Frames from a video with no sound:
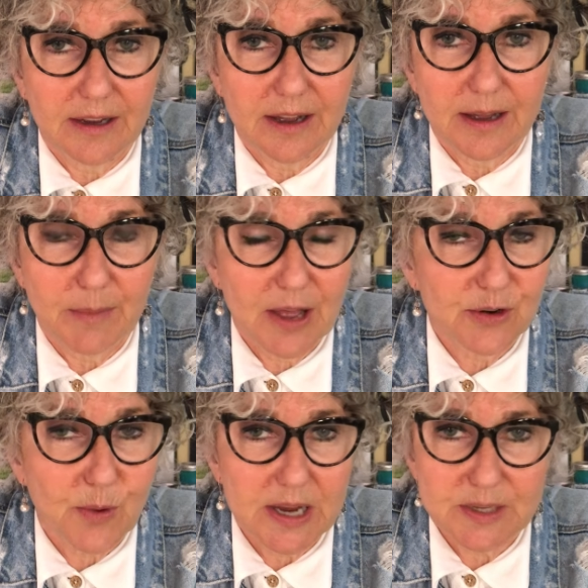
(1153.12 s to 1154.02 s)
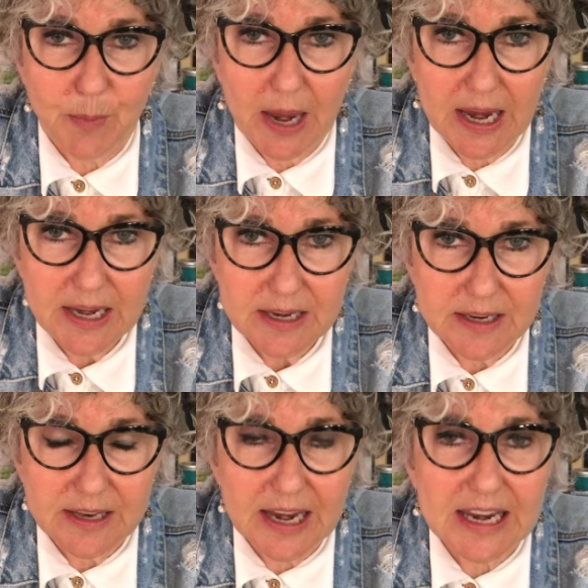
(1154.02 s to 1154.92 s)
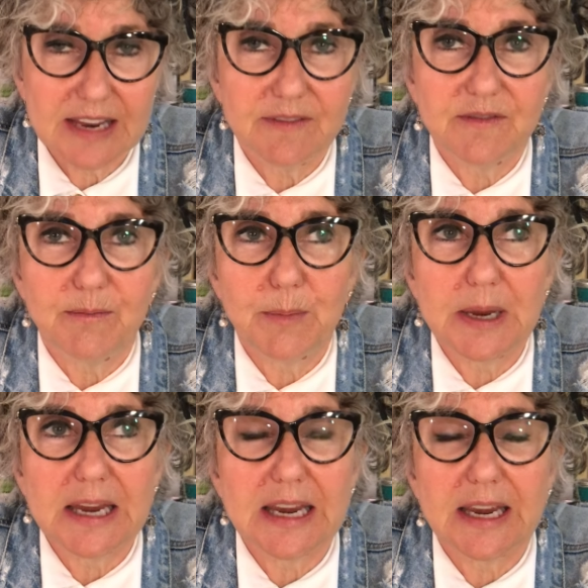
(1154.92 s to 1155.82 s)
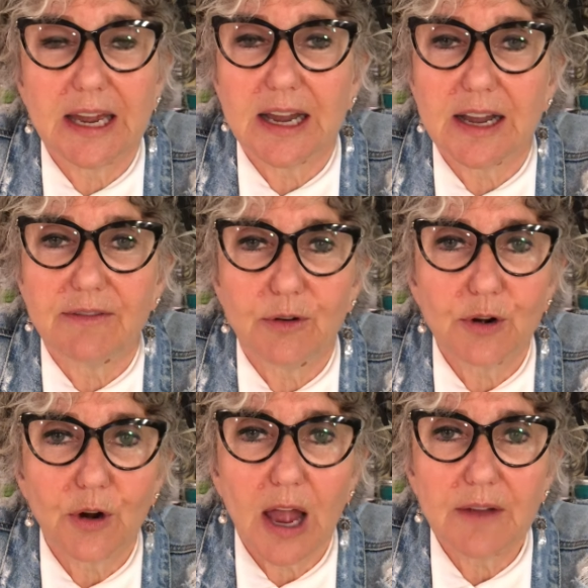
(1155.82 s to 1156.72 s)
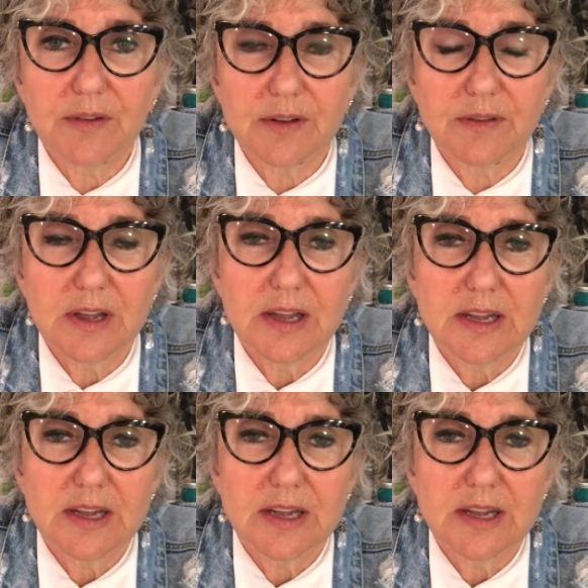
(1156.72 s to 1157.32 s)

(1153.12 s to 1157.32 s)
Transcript: um, otherwise paint. They give me a photograph of